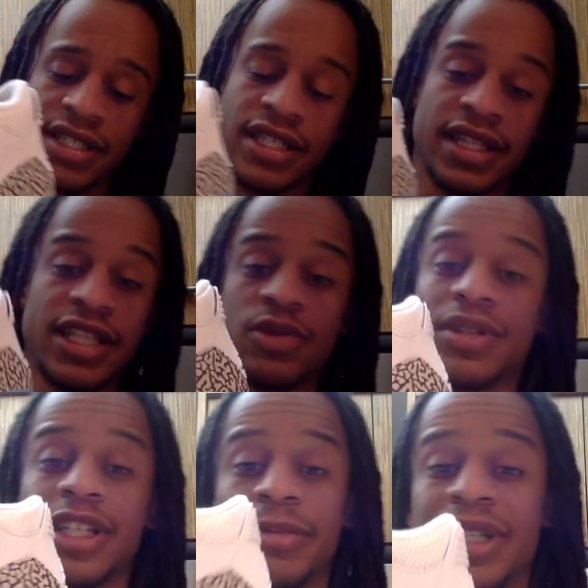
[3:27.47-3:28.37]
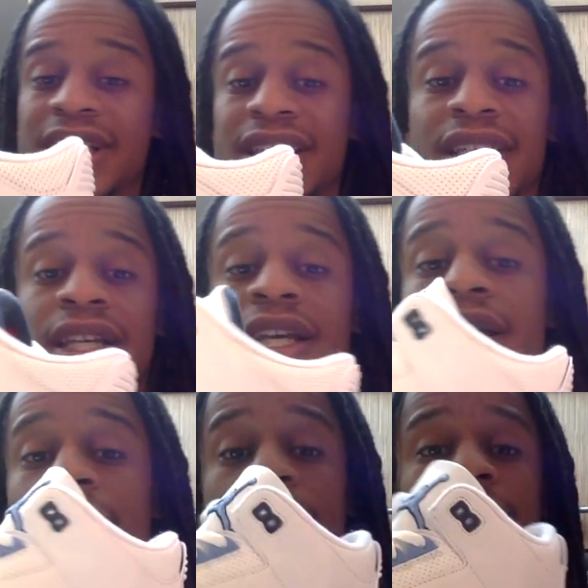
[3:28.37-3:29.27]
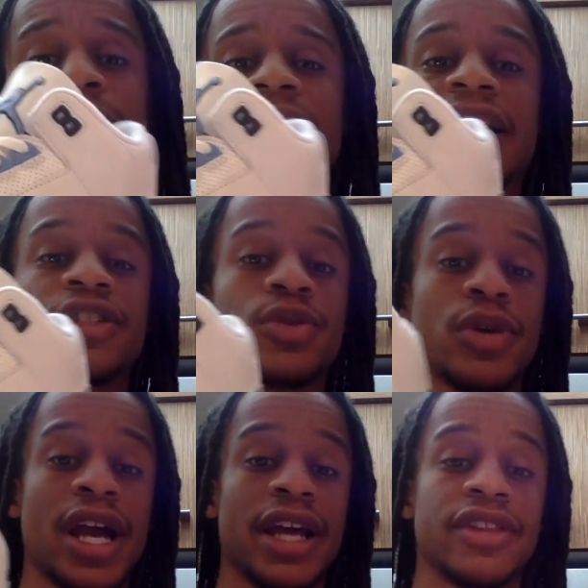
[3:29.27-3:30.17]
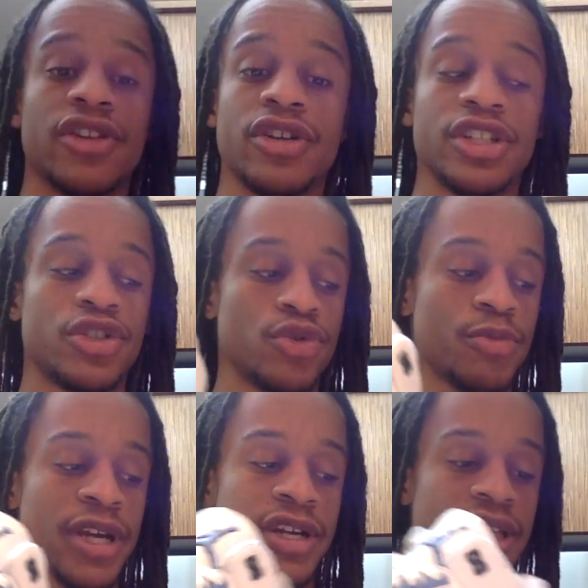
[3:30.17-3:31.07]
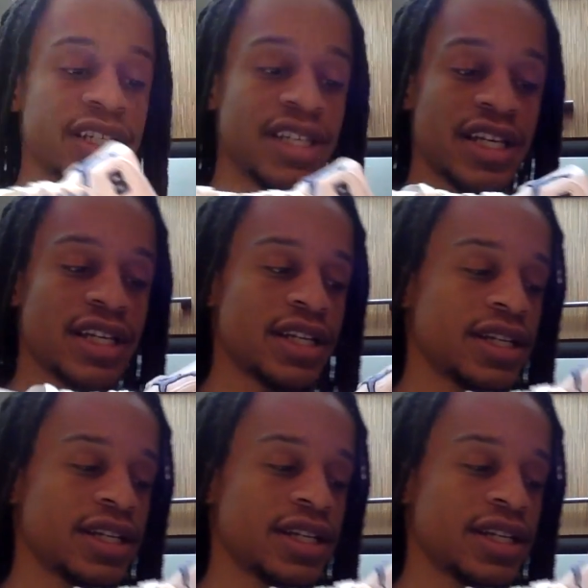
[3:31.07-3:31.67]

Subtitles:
these were limited. That store had 32 pair, they said.